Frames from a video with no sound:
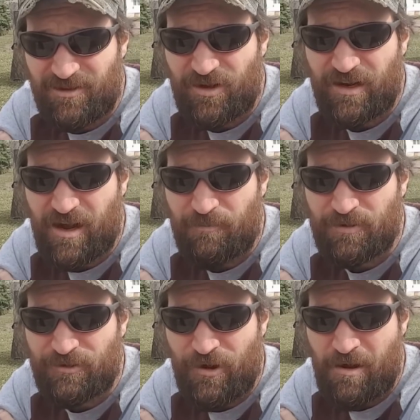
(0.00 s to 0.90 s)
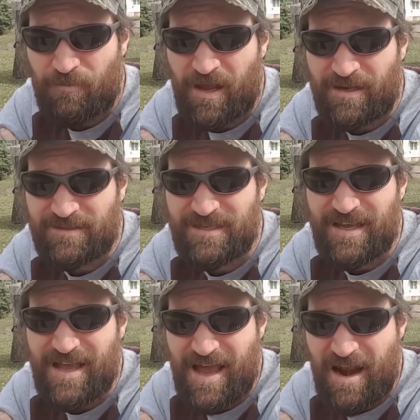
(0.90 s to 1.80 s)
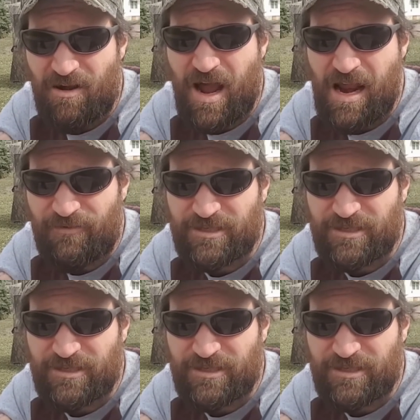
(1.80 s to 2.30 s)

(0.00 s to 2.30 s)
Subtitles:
look at a couple of the ground blinds, and I'll kind